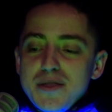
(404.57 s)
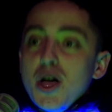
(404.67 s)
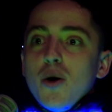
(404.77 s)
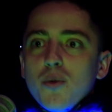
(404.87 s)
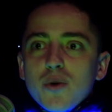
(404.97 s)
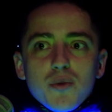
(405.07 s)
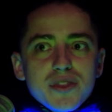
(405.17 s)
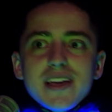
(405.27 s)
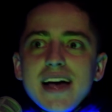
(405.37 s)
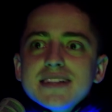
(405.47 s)
No, well,
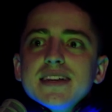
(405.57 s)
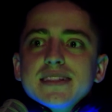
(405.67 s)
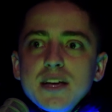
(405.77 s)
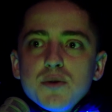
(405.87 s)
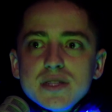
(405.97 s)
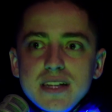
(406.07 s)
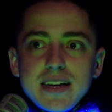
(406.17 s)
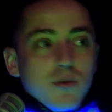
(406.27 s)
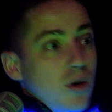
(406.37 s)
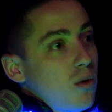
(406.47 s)
with the Aztecs, it was
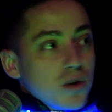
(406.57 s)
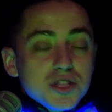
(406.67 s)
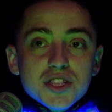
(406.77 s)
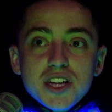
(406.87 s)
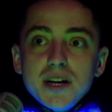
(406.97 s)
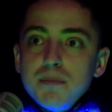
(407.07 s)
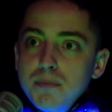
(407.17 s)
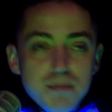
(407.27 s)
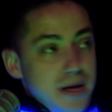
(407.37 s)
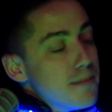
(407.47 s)
like, well, we're just going to
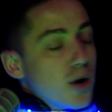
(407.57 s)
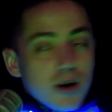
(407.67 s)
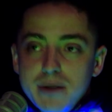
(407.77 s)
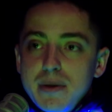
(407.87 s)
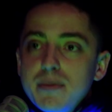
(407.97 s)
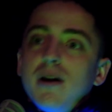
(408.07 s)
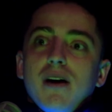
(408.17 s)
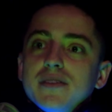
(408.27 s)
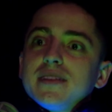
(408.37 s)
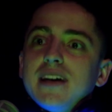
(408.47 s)
be murdering people
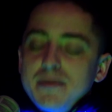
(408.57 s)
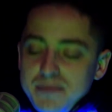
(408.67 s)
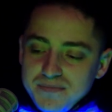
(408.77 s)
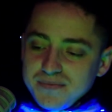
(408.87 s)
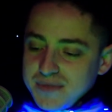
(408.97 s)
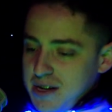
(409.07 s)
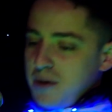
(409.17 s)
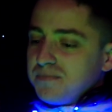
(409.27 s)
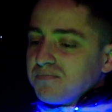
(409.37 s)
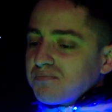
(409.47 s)
all the time. So...